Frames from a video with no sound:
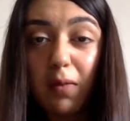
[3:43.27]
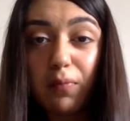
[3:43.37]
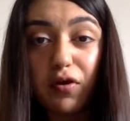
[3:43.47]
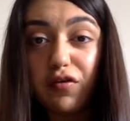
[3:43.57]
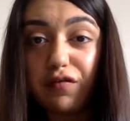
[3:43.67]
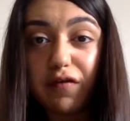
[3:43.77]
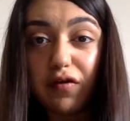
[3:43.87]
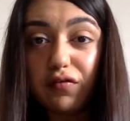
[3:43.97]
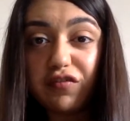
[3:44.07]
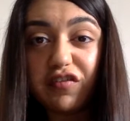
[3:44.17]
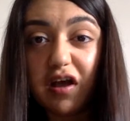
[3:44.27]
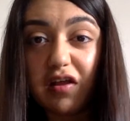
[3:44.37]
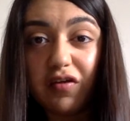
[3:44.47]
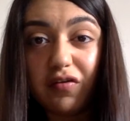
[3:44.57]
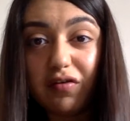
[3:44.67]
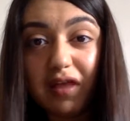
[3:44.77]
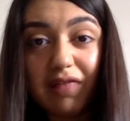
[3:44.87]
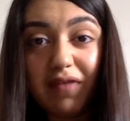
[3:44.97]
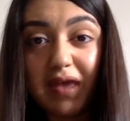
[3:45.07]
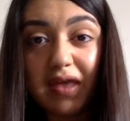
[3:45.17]
putting your phone on silent or
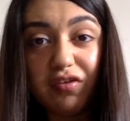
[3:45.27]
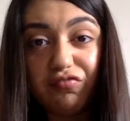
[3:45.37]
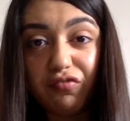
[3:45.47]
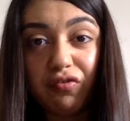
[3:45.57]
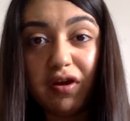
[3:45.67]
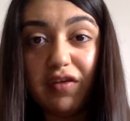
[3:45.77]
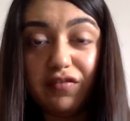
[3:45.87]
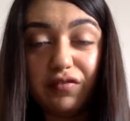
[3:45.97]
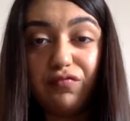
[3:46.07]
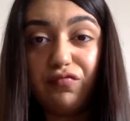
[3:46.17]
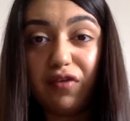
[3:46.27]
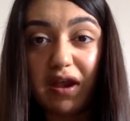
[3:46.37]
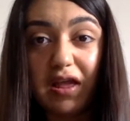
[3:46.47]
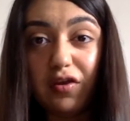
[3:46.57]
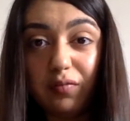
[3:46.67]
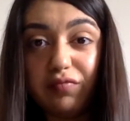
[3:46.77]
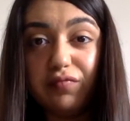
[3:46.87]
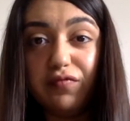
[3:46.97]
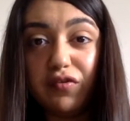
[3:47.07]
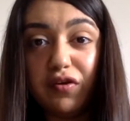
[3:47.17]
leaving it in a drawer isn't really an option
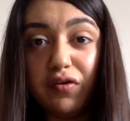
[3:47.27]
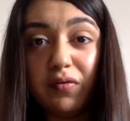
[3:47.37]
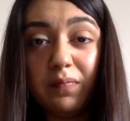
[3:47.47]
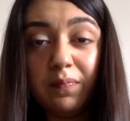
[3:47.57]
for you.